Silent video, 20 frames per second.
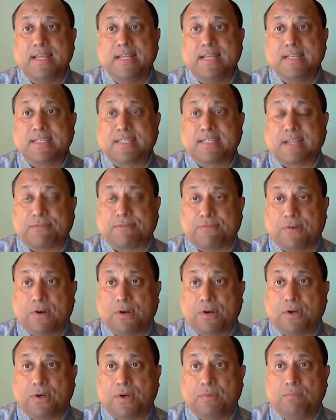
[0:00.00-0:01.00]

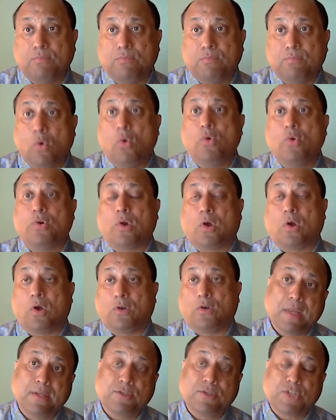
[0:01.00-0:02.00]
suffer more of
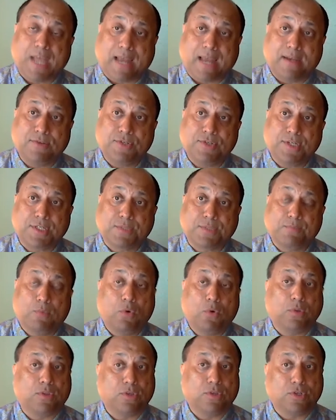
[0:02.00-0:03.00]
challenges, yes,
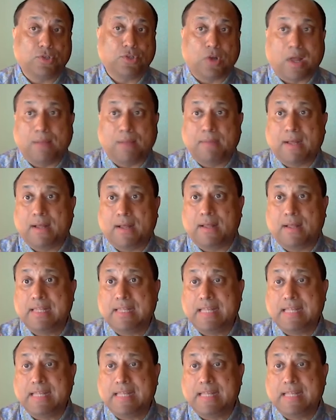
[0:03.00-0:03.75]
both trauma, yes,